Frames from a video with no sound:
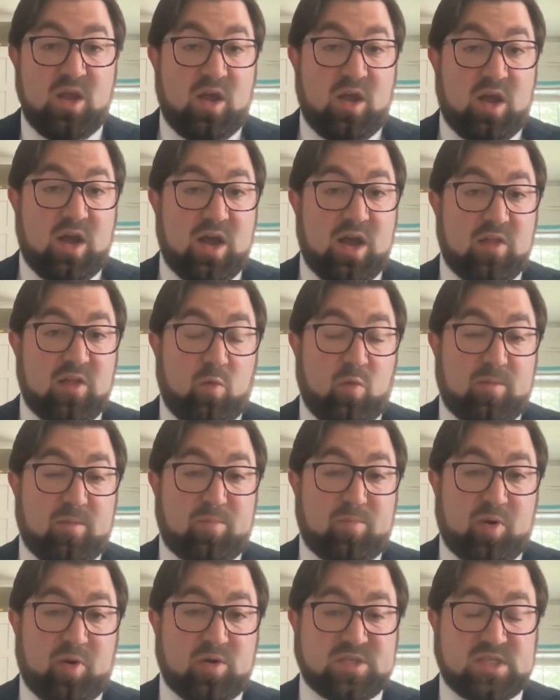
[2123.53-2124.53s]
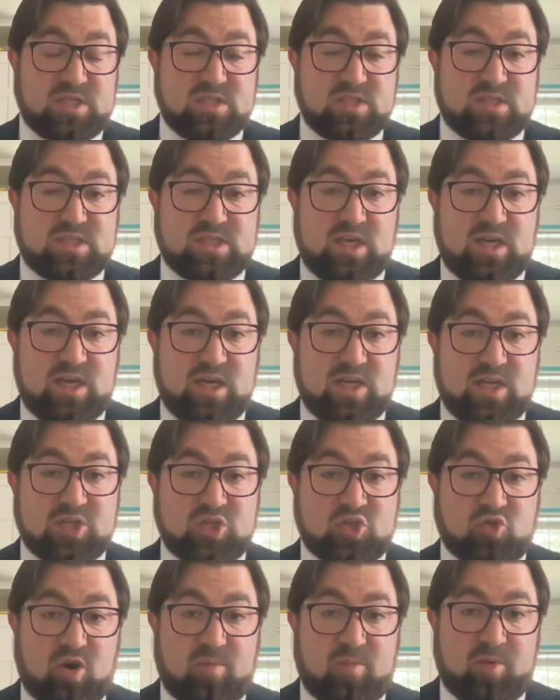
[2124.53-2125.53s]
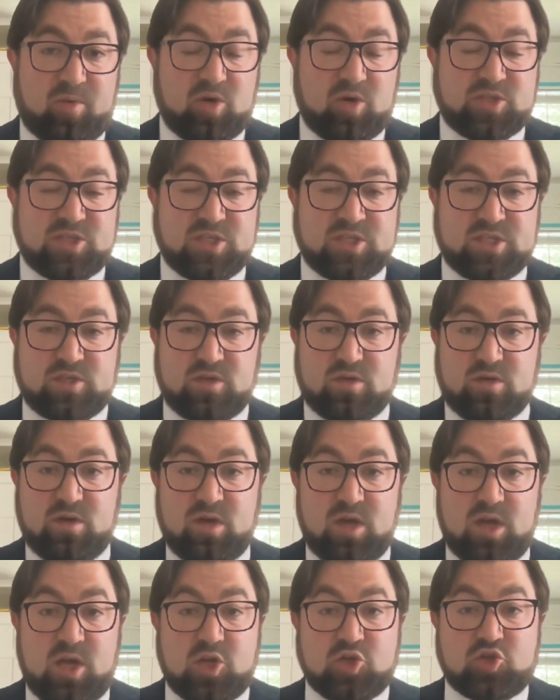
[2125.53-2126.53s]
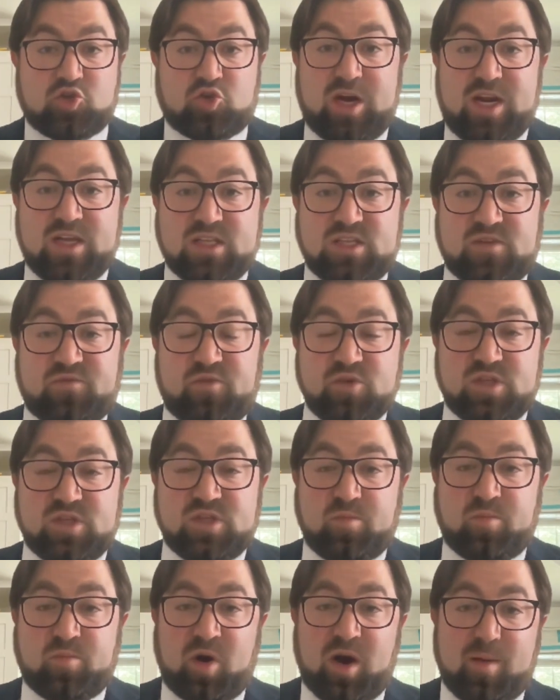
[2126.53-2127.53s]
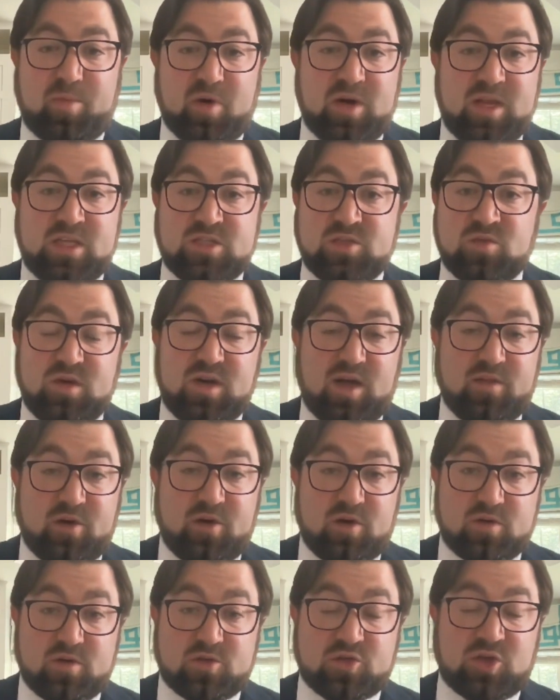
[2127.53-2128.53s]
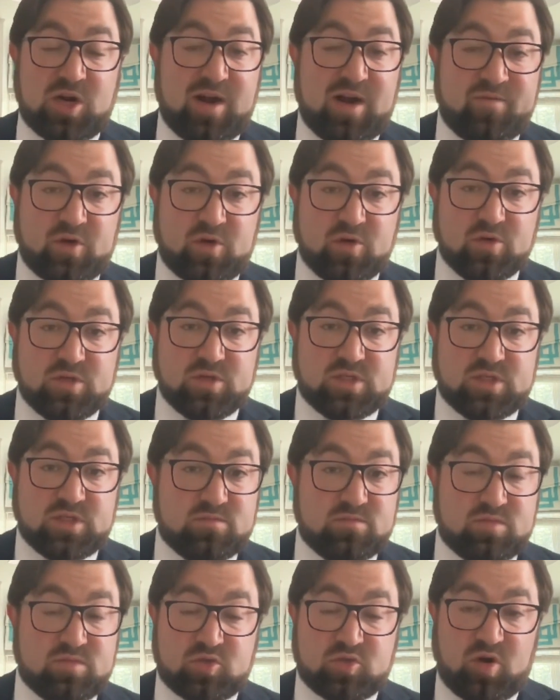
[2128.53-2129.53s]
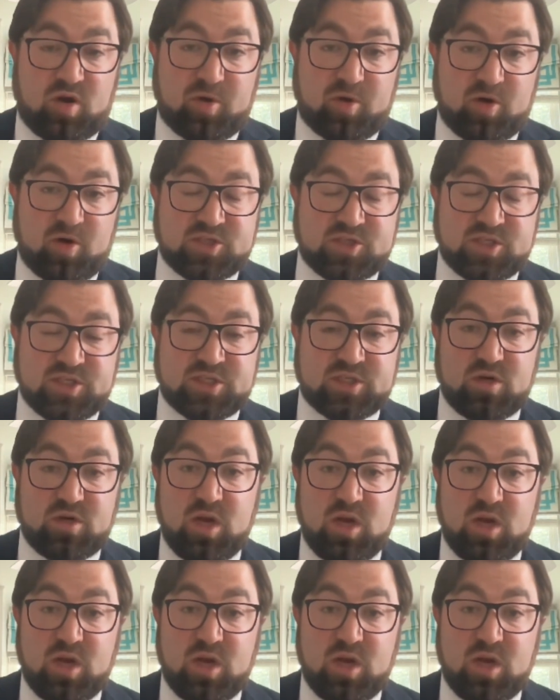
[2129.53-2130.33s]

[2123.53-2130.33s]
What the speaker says: the one person's straw purchaser transfers the property to another trafficker's straw purchaser,